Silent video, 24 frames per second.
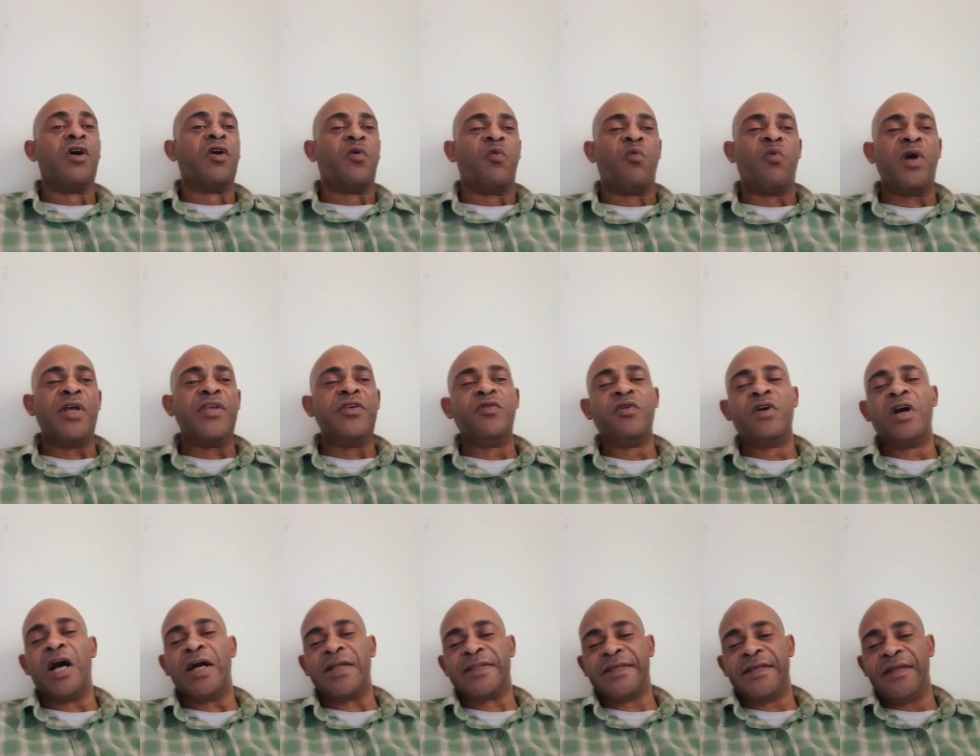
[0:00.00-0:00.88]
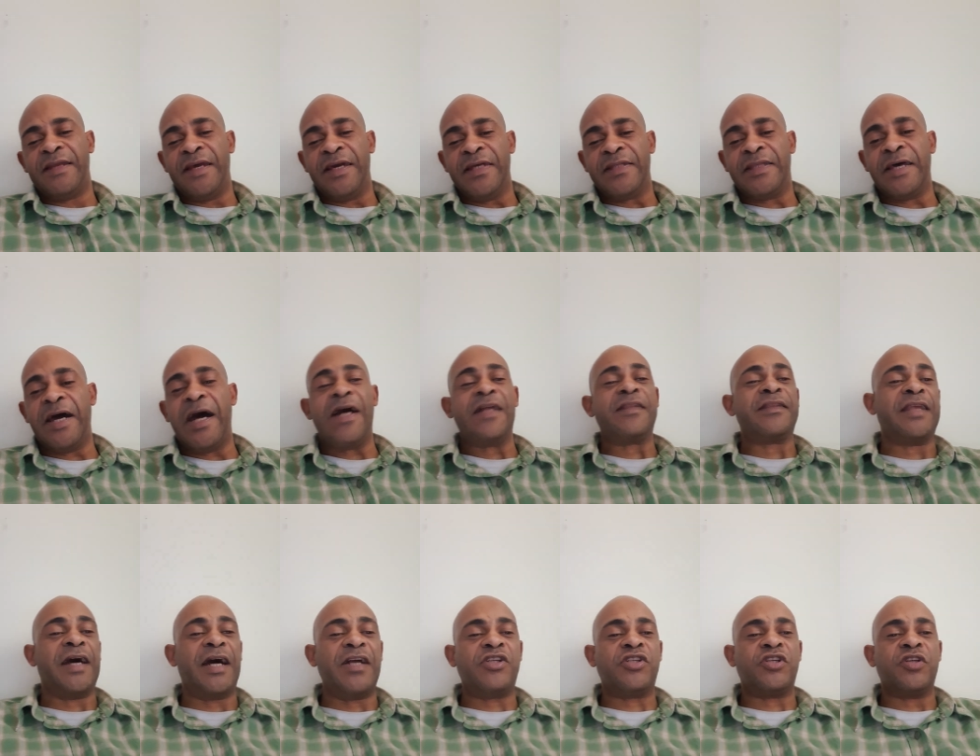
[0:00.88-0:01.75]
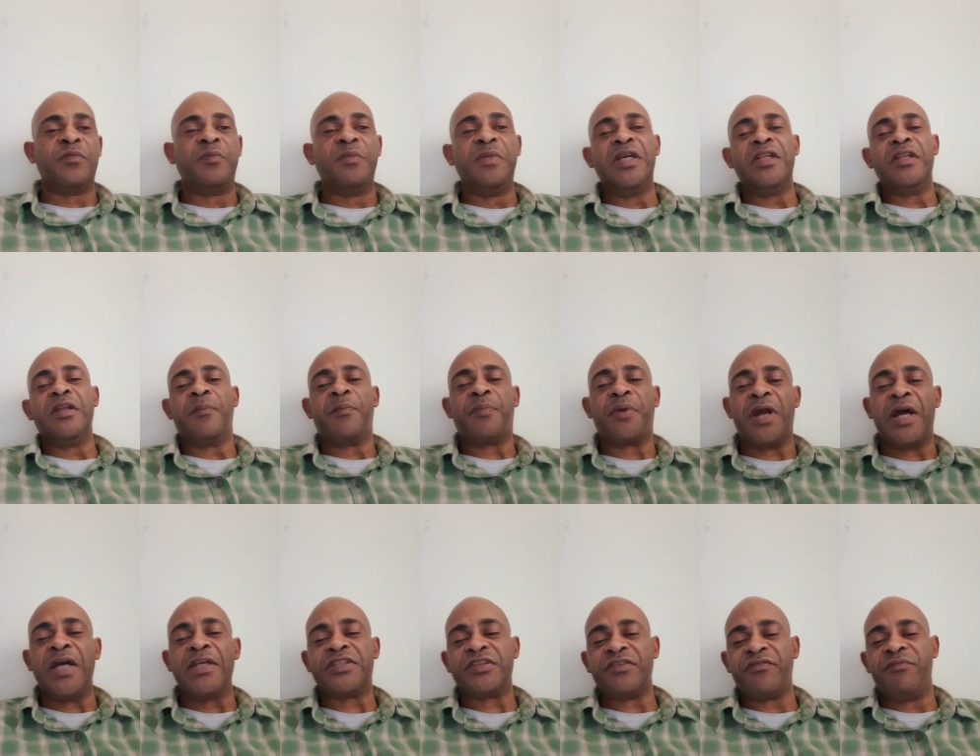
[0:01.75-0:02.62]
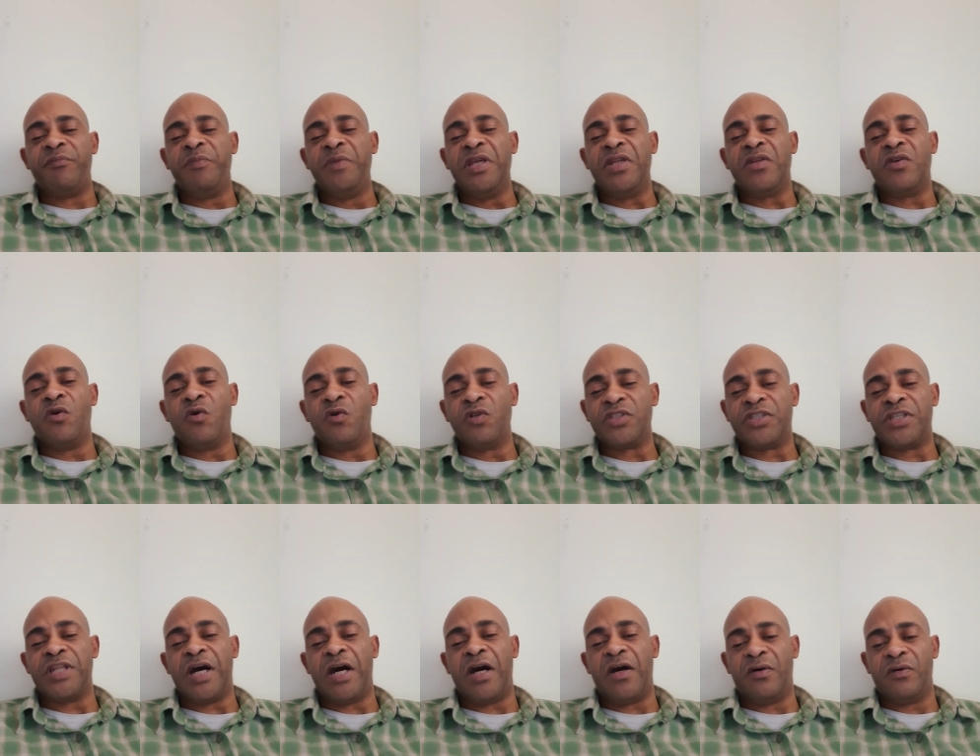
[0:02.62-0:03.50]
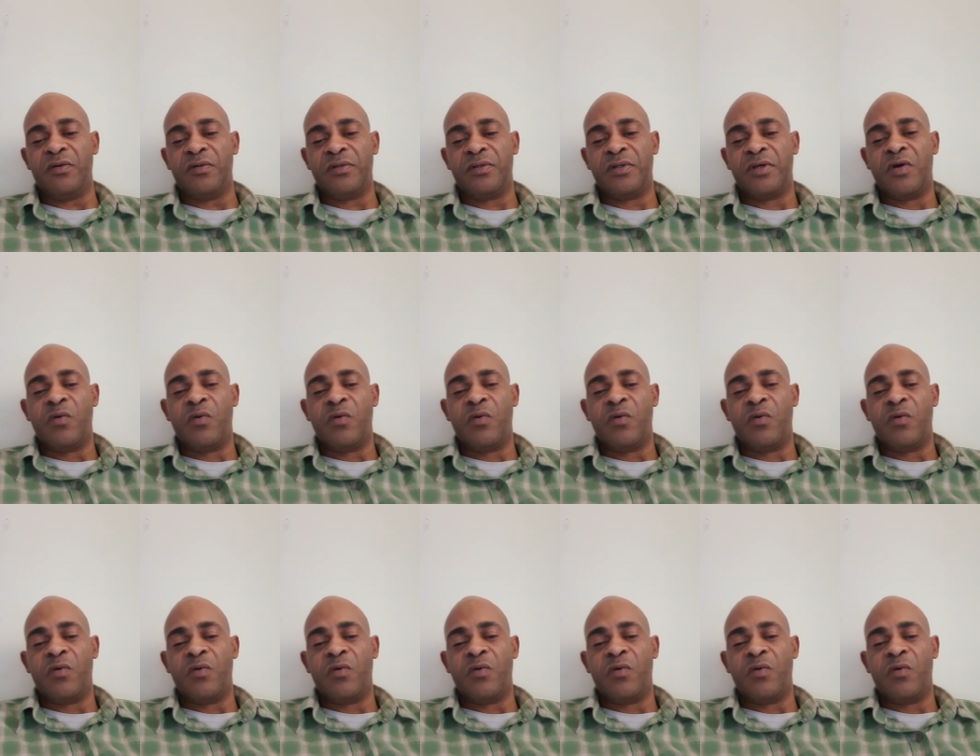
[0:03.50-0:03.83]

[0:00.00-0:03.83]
when you got it like that, that should mean the price of meat goes down.